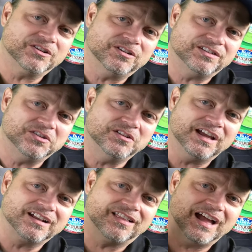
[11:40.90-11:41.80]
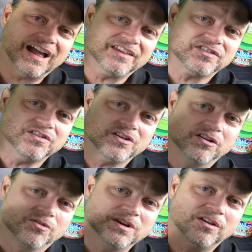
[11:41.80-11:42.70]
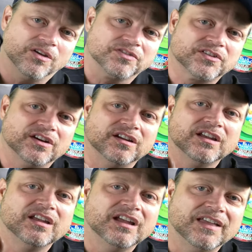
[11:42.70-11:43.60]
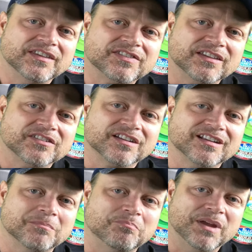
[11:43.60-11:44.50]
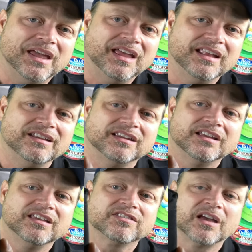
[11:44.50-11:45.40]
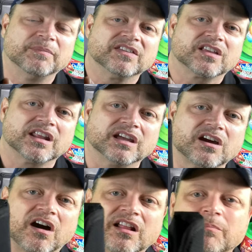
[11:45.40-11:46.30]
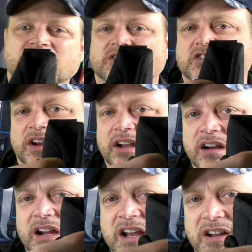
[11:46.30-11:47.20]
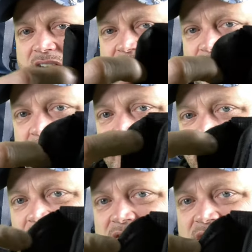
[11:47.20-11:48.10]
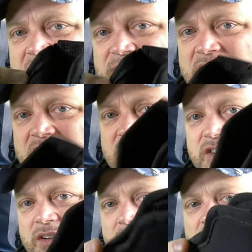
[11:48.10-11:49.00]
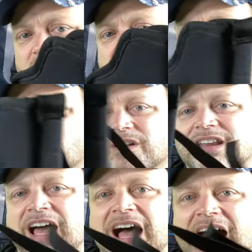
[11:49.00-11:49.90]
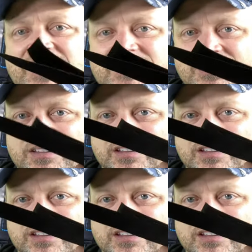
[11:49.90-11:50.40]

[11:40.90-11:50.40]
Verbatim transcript: to a 2-day class, you go to reholster, and these things are gonna bend, something's gonna get caught up in your trigger, and you're gonna have a safety issue. So we're not